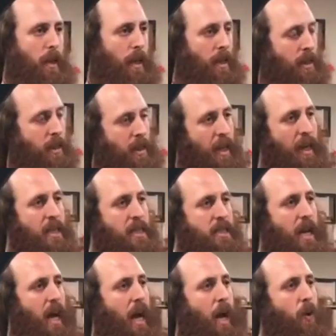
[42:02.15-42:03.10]
And
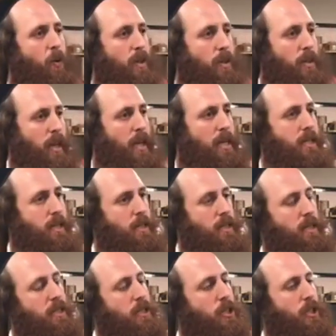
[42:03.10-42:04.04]
that's our test
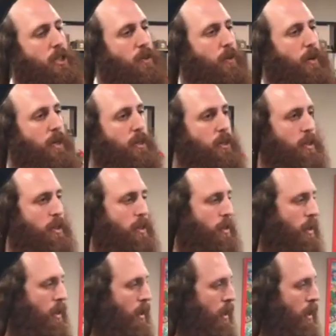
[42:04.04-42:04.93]
in this generation.